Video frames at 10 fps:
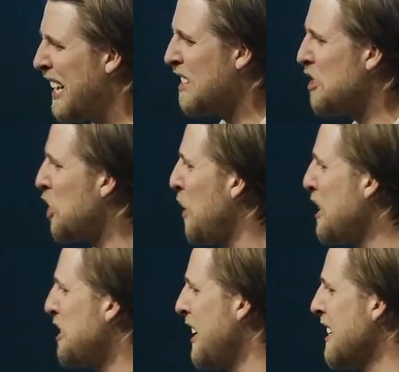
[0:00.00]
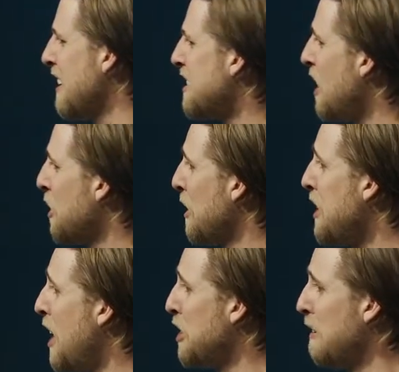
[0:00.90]
as a Christian, as a son or a
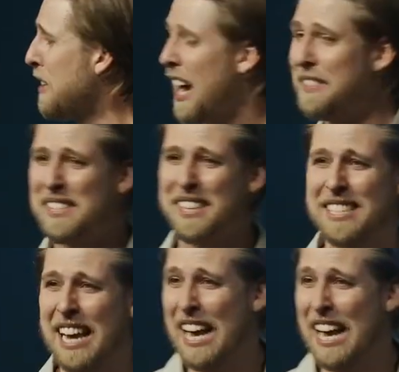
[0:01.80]
daughter of God that says,